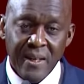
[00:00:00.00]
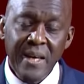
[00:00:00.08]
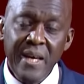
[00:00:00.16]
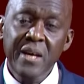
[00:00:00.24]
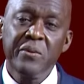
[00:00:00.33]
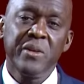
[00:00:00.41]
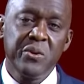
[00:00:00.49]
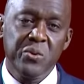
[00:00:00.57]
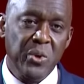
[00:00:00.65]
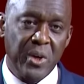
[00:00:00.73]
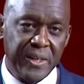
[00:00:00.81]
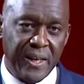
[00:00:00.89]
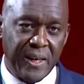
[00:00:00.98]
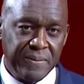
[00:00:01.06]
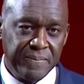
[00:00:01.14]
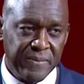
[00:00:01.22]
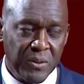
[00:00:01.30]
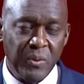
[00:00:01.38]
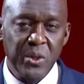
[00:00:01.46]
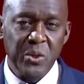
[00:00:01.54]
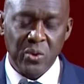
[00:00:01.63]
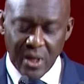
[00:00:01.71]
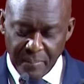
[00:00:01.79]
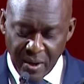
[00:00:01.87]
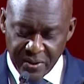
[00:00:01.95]
Here in Rwanda, when you
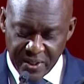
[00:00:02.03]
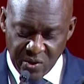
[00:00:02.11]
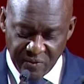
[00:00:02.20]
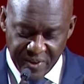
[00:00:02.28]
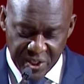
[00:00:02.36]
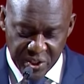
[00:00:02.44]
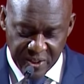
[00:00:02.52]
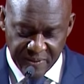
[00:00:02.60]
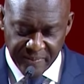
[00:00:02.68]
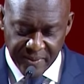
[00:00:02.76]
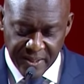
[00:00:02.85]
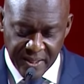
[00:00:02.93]
talk about innovation,